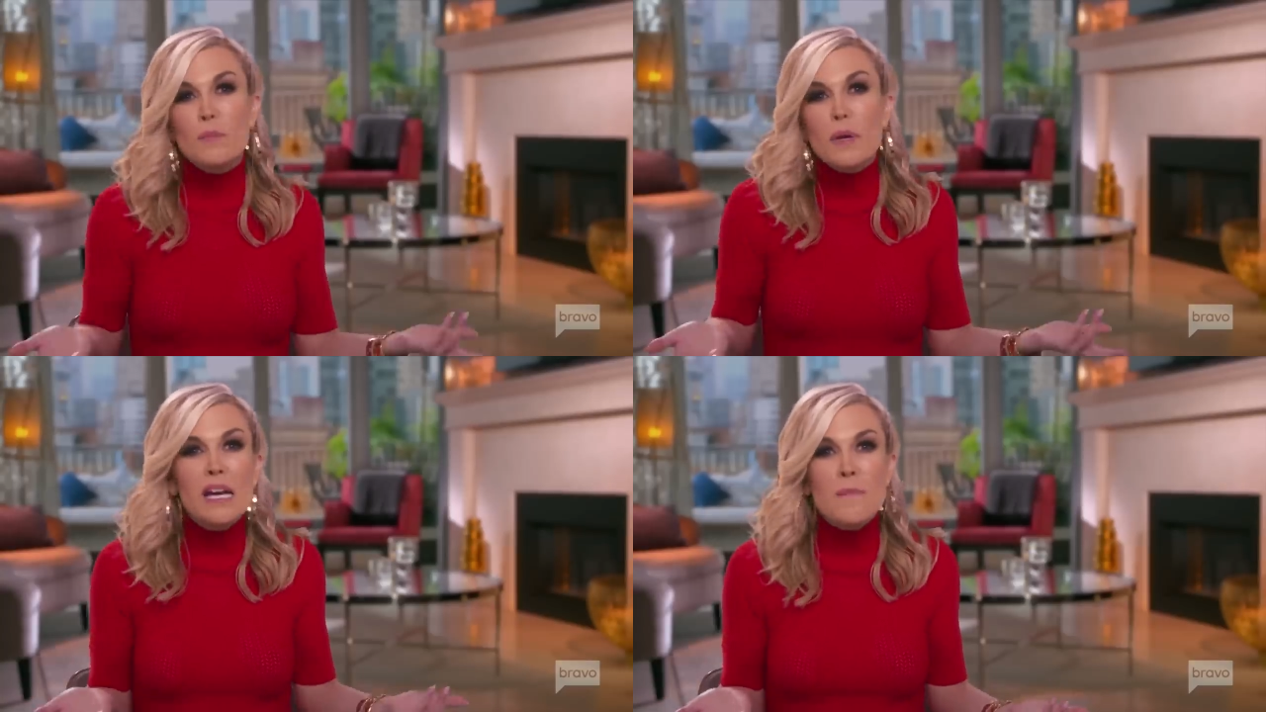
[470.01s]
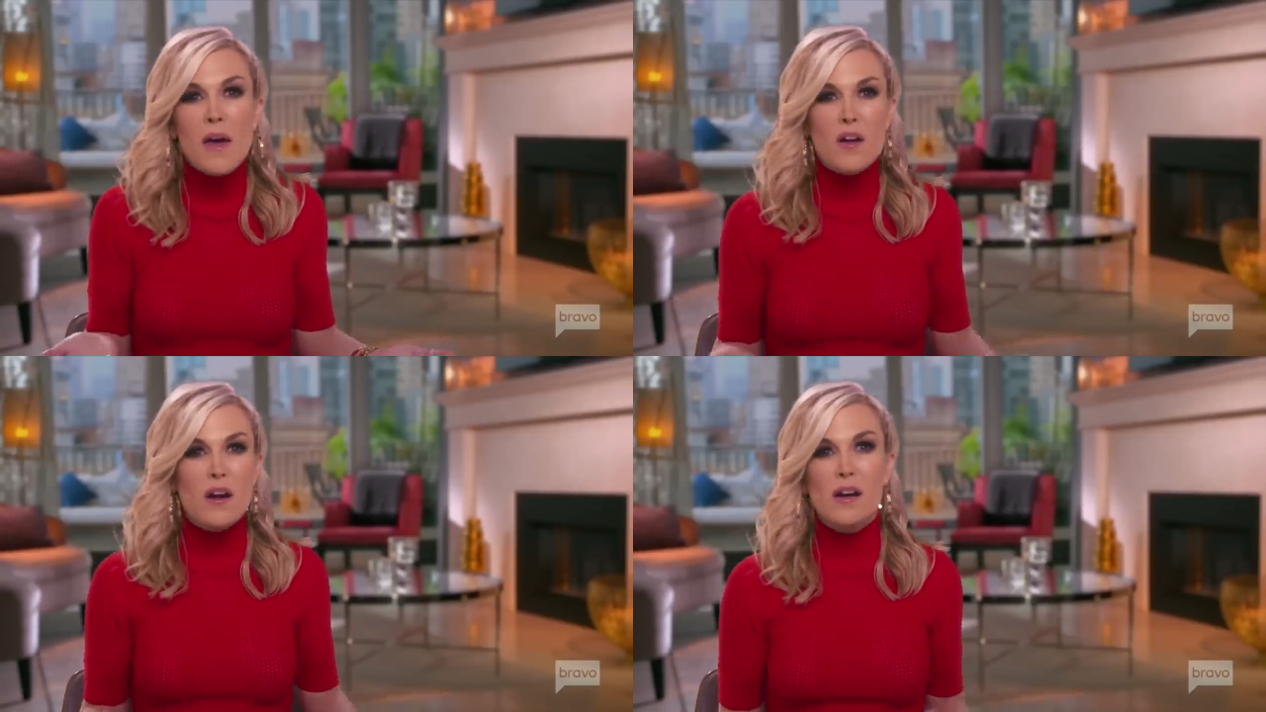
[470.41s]
being a
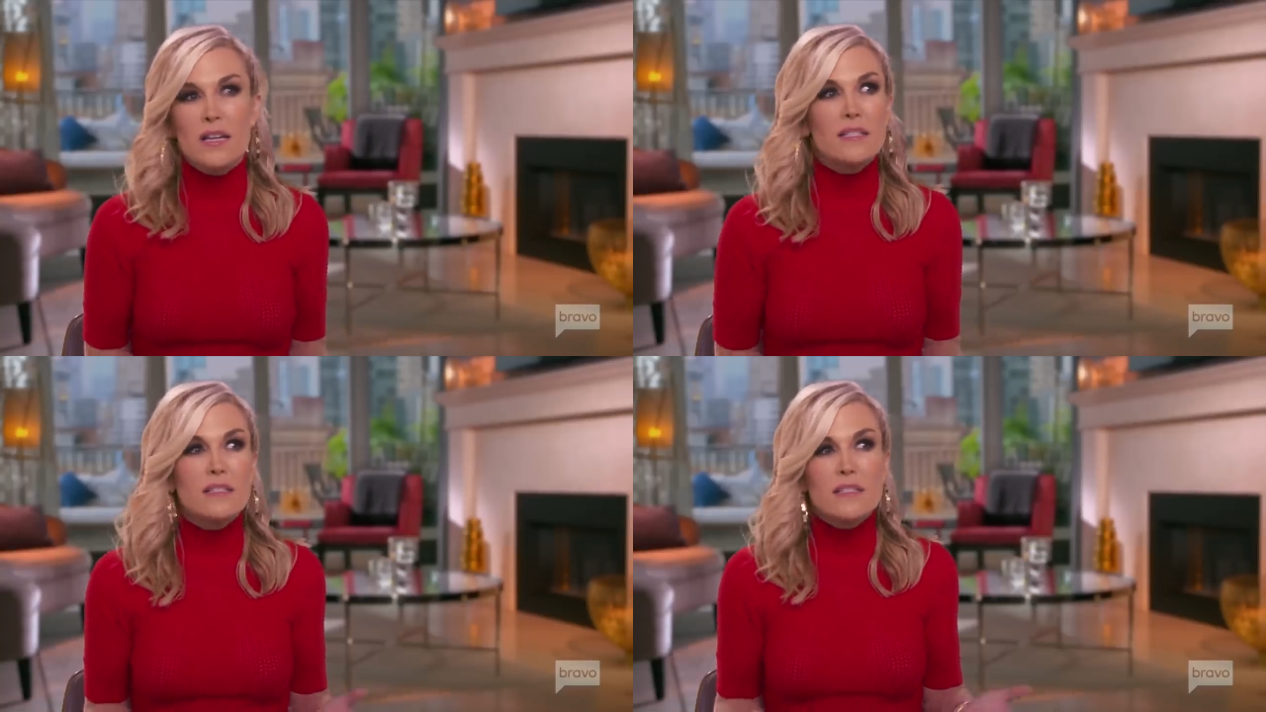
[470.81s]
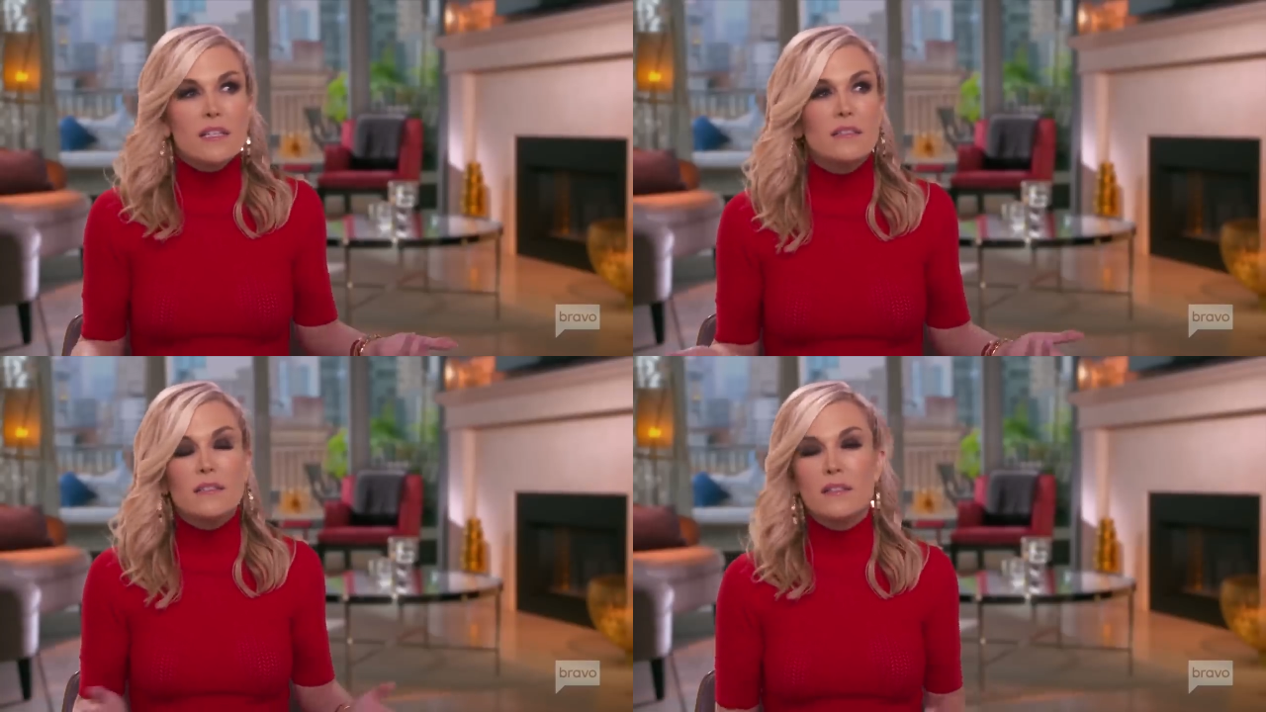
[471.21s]
mother is
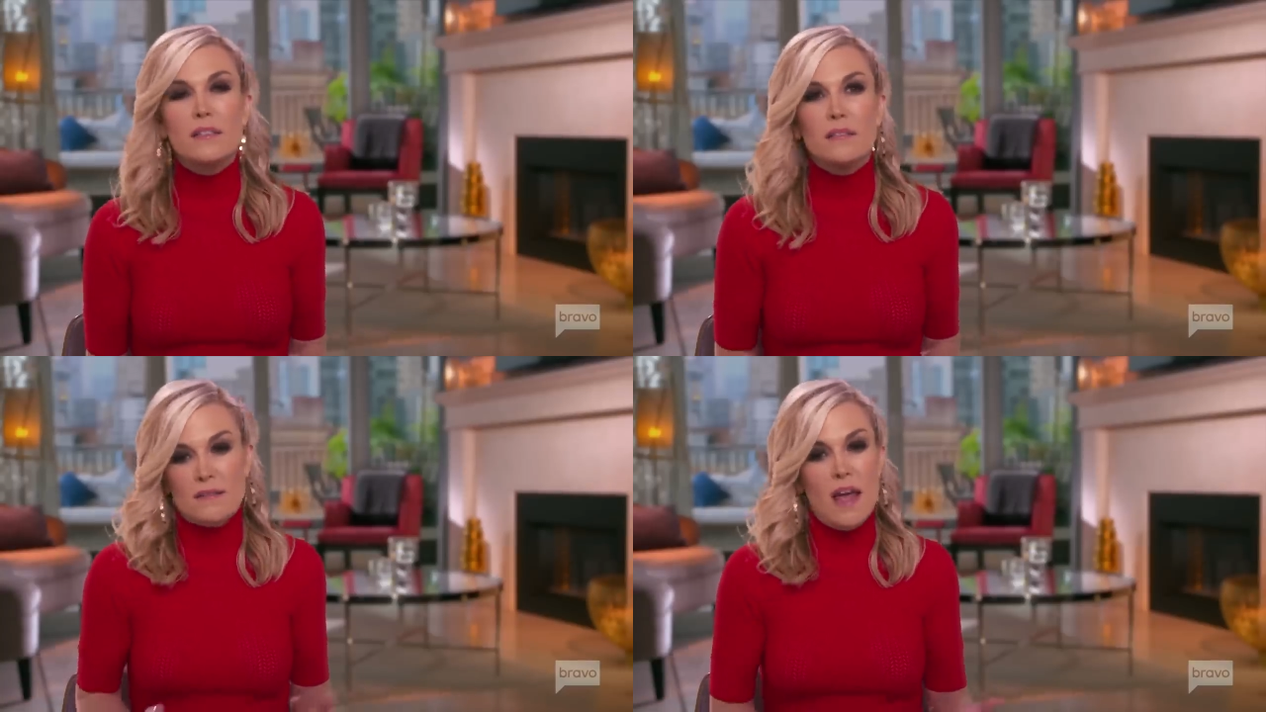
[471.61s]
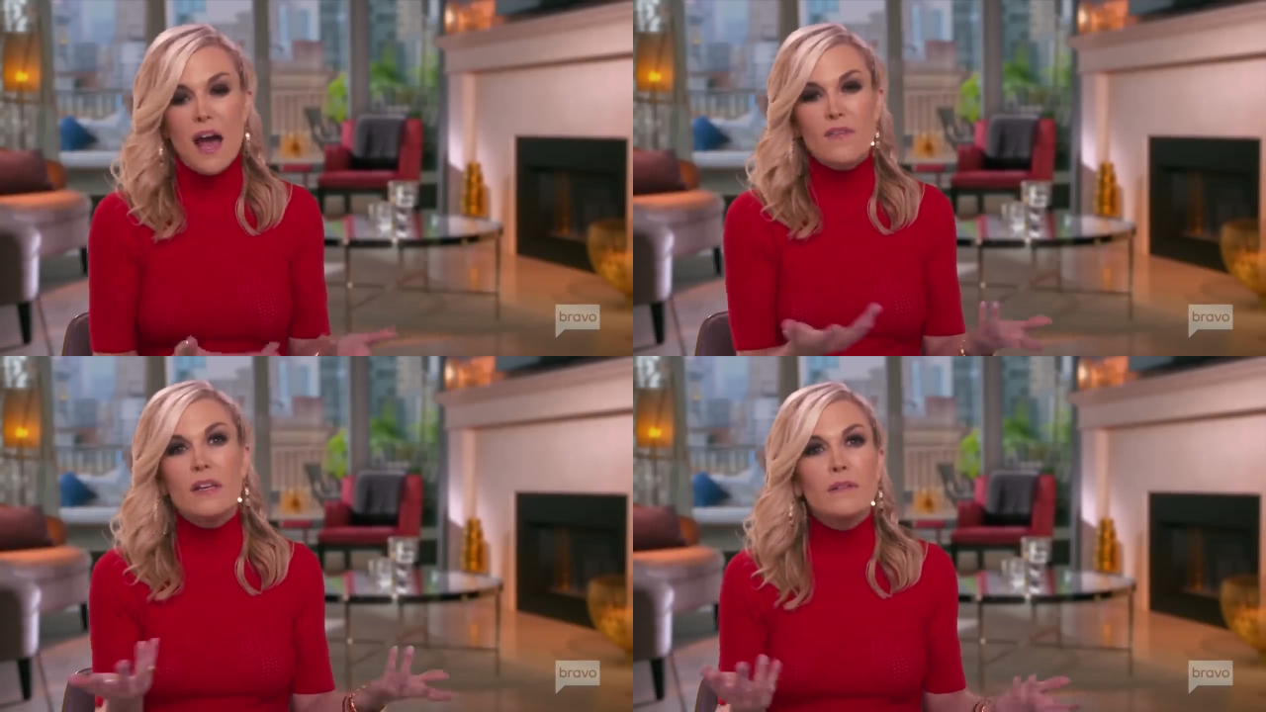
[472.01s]
to
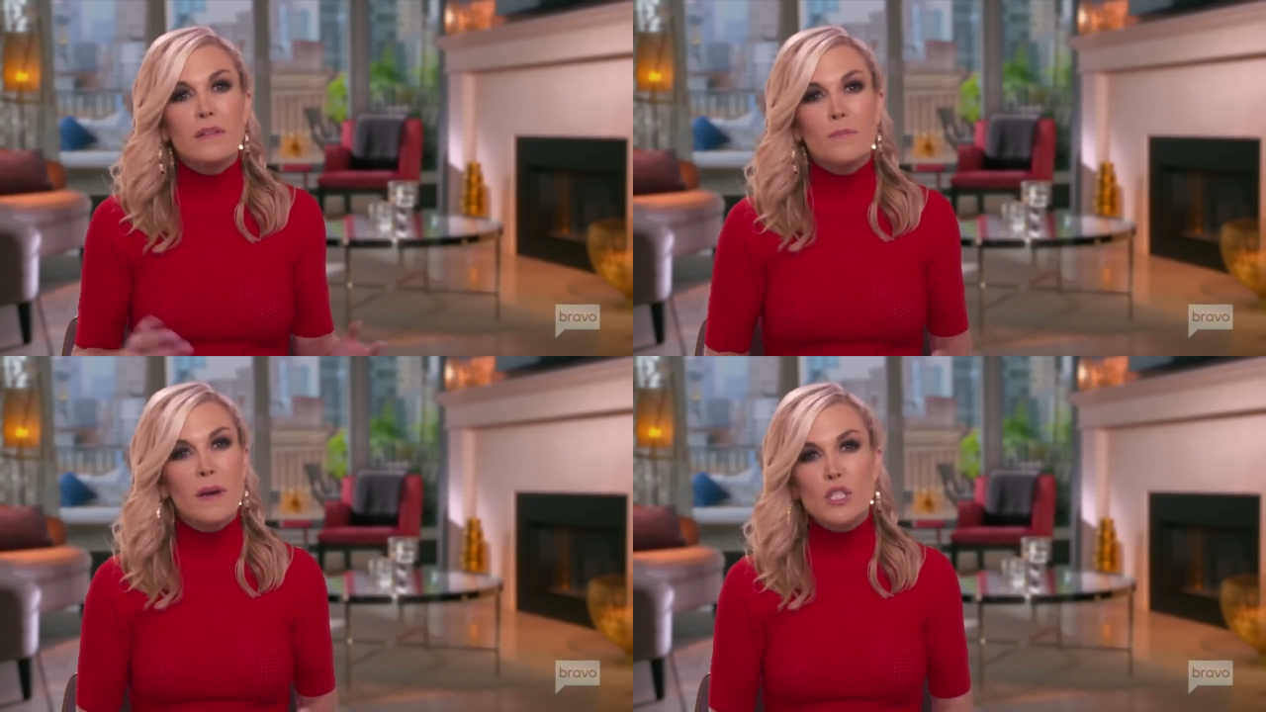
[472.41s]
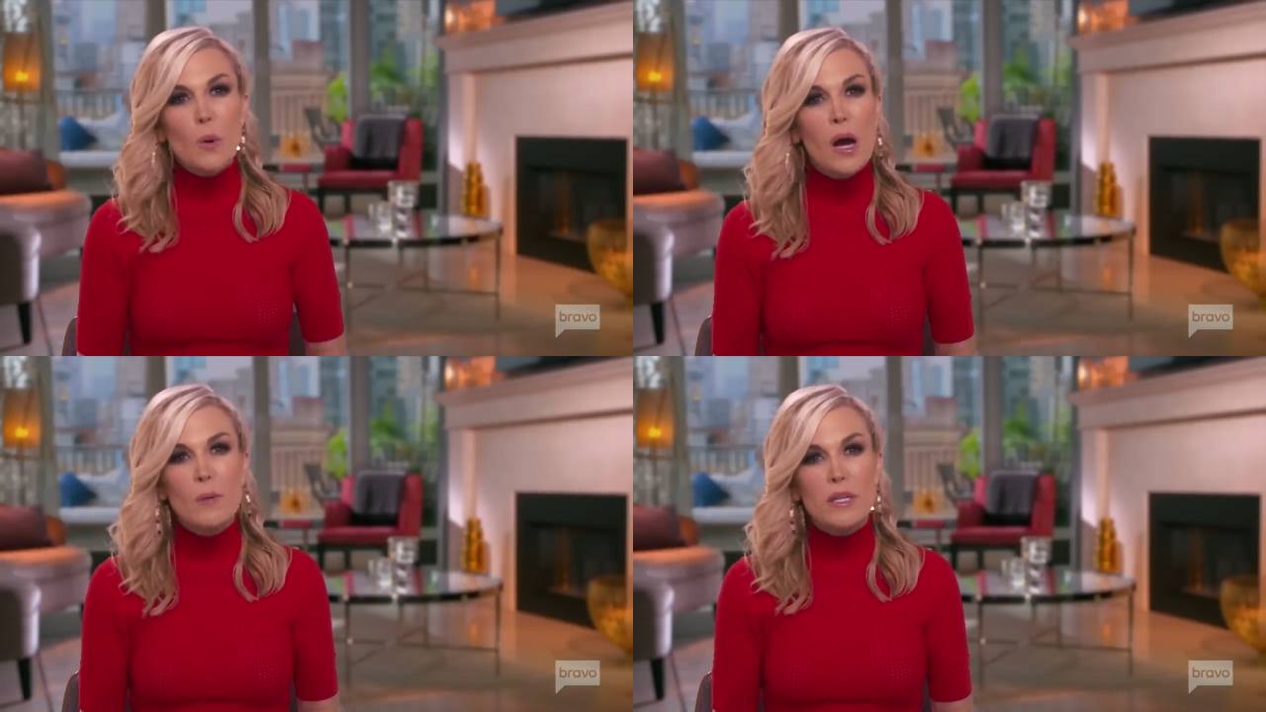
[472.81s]
having my
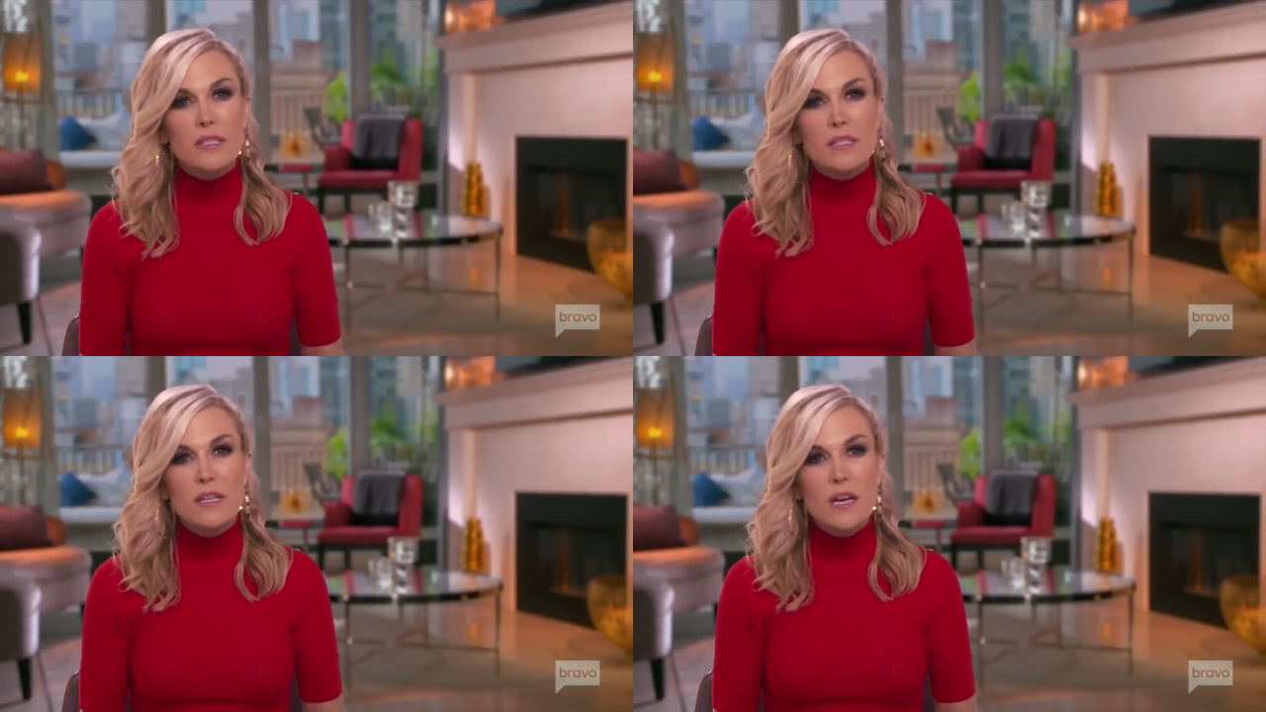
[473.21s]
chihuahuas,